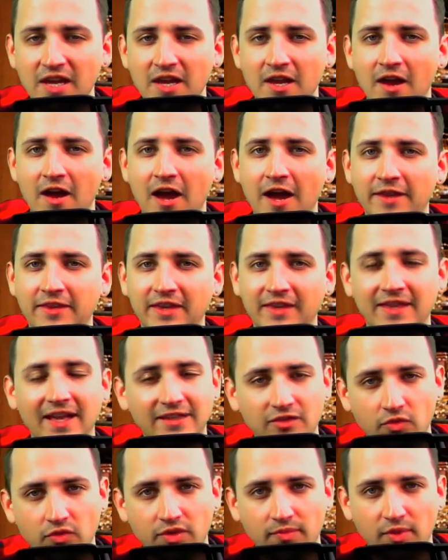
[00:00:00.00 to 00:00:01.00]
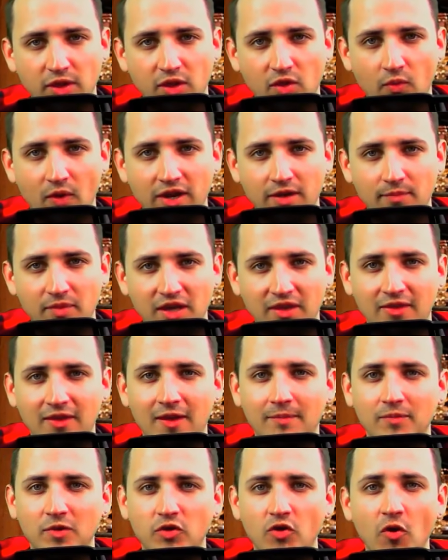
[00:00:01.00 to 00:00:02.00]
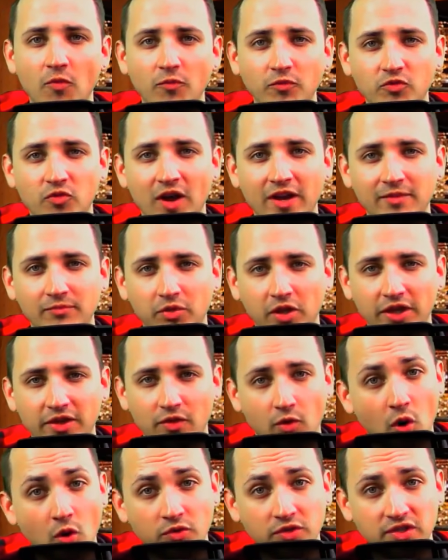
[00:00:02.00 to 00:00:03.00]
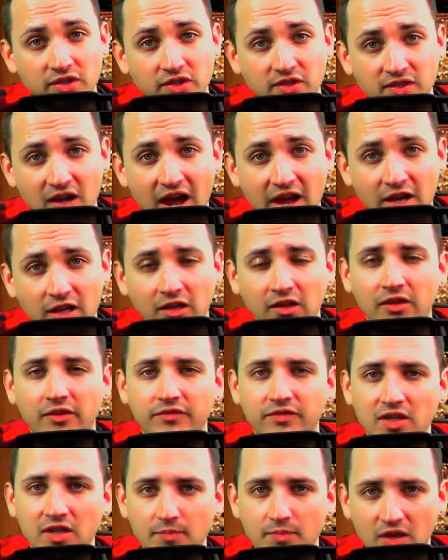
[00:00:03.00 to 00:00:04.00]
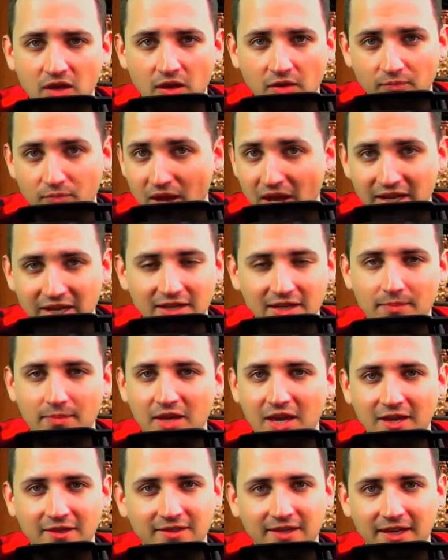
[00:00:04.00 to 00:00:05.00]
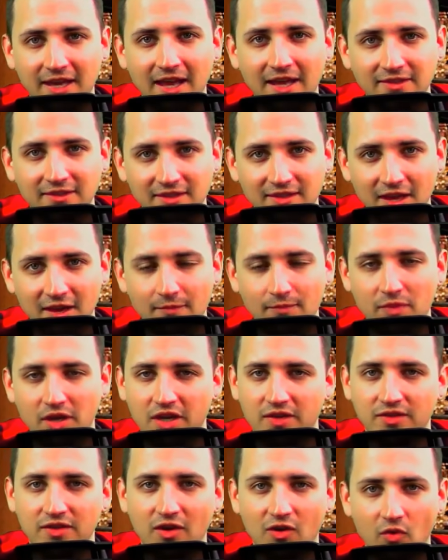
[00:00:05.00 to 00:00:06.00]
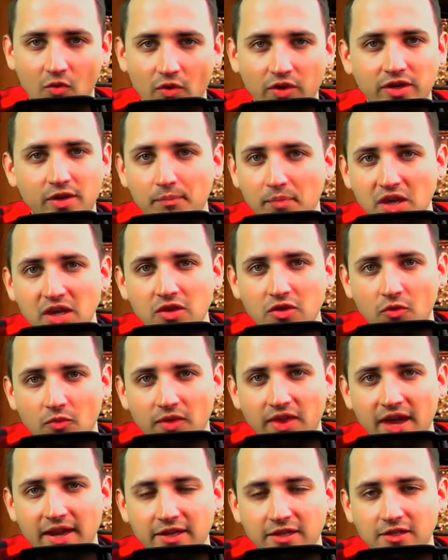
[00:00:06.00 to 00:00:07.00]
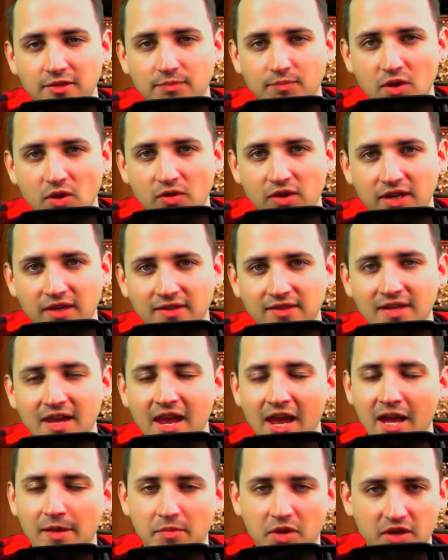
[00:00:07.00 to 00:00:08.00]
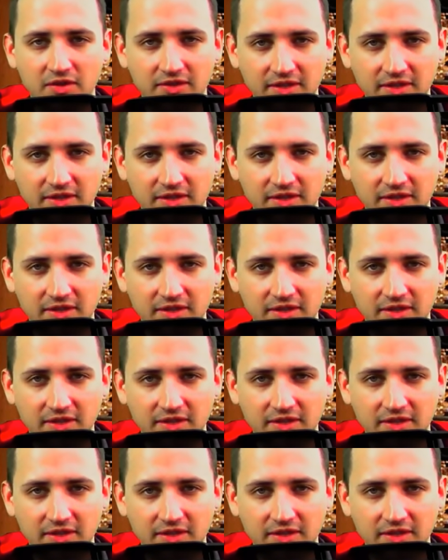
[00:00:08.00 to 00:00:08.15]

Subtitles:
I think that's going to be the way to beat them. You don't try and play their own style of many DPS against them, because they're going to beat you with that experience, and because they